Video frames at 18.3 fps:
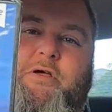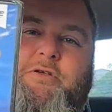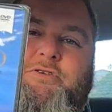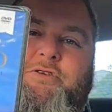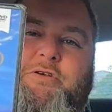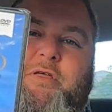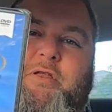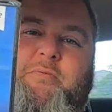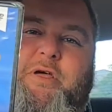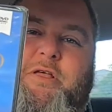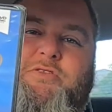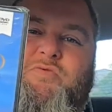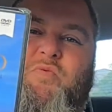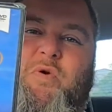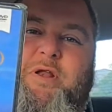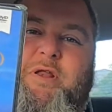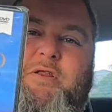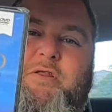I should get about
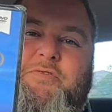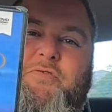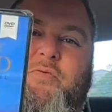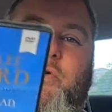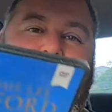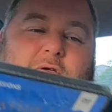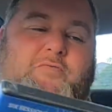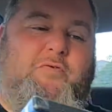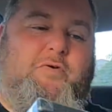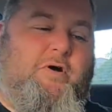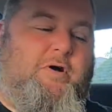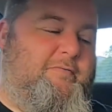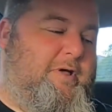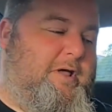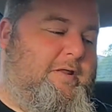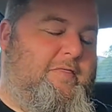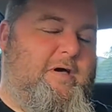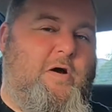20 to 25
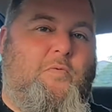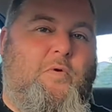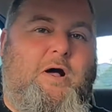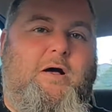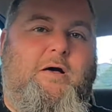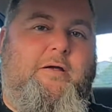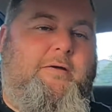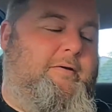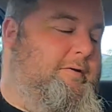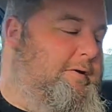out of that one.